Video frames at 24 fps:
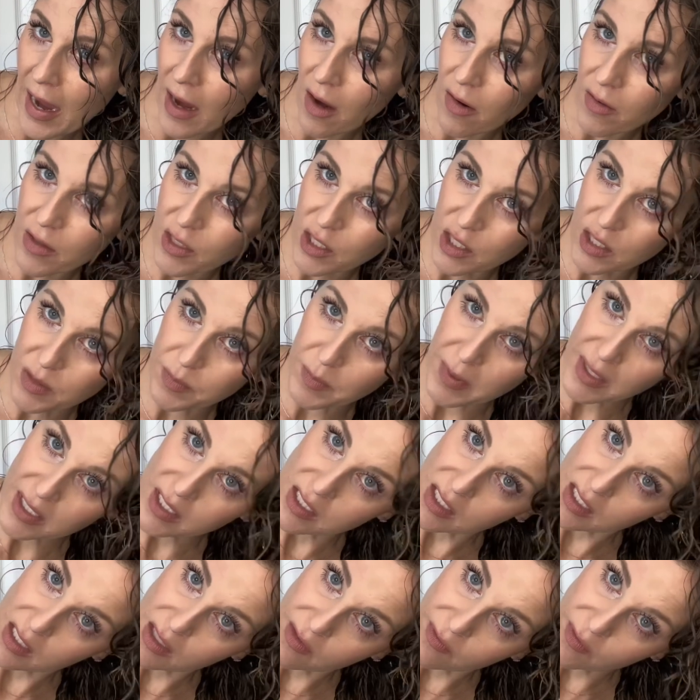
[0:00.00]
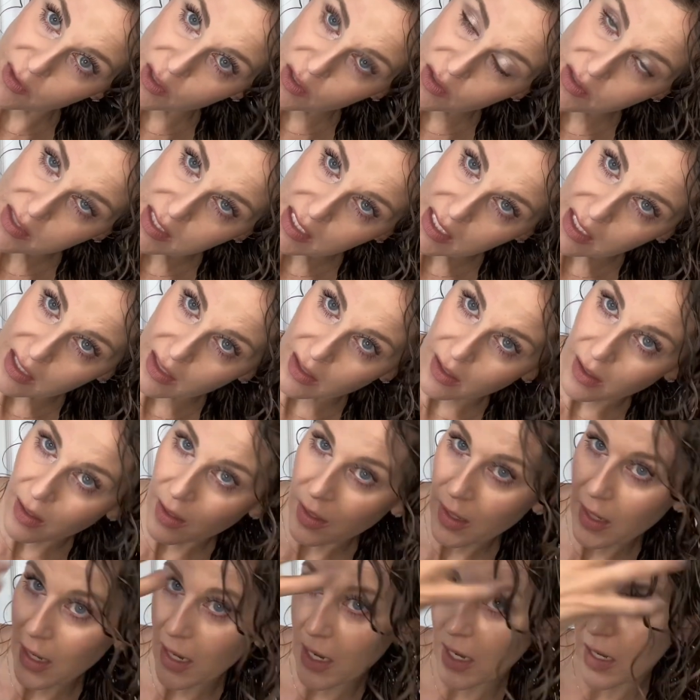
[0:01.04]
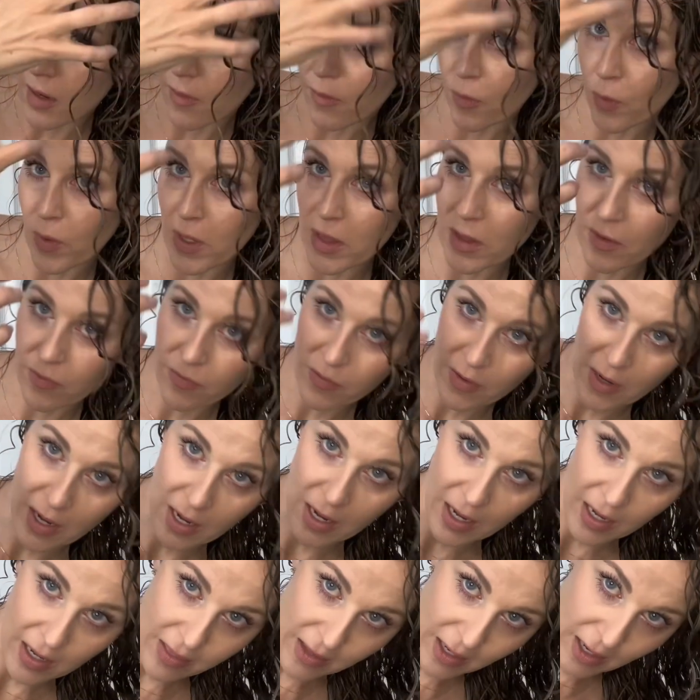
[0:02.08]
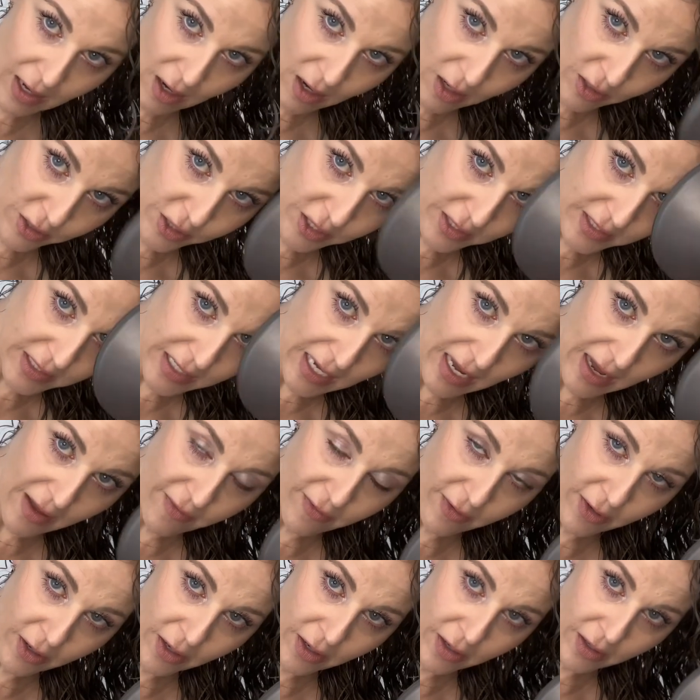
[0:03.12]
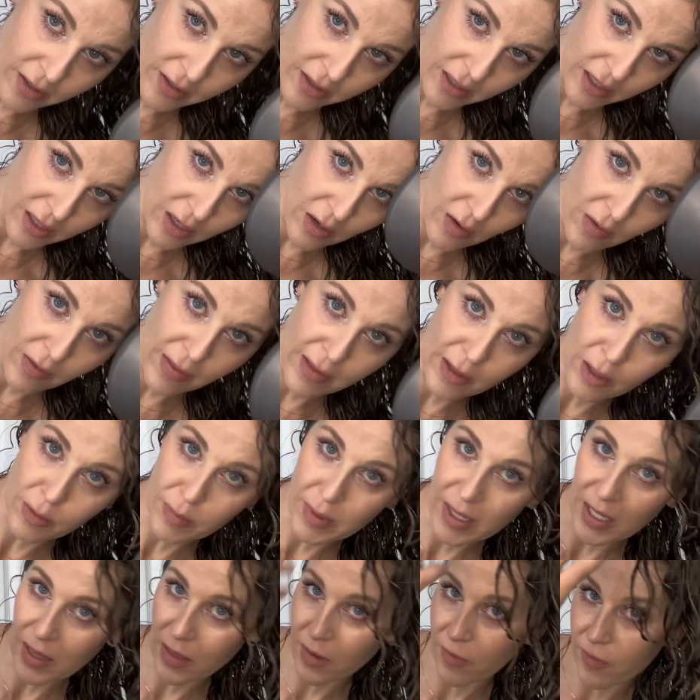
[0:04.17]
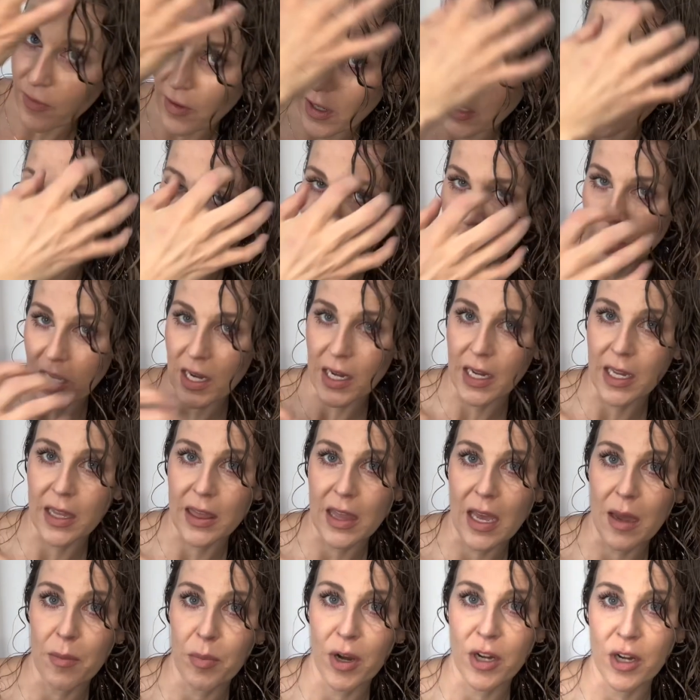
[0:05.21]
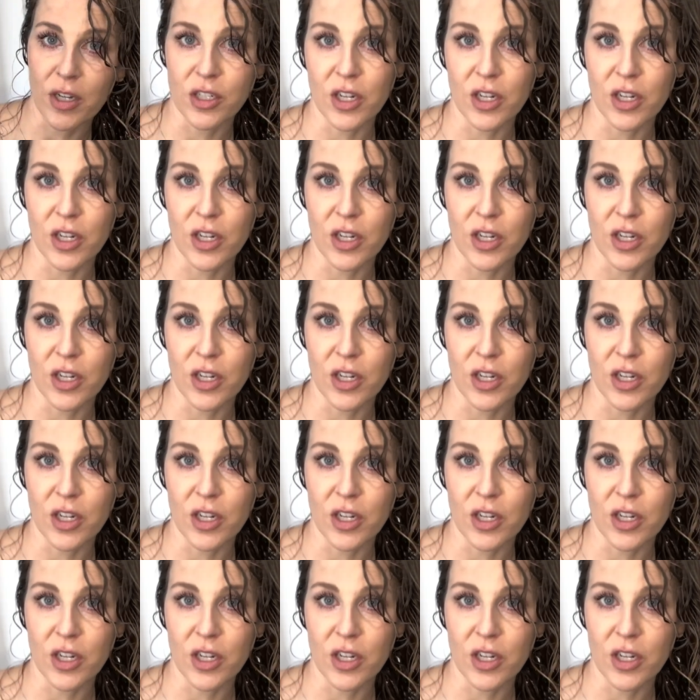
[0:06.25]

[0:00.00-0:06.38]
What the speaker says: always just pixie diffuse here and avoid the front, and then I'll just hover, you know, a little bit in the front to try to get that part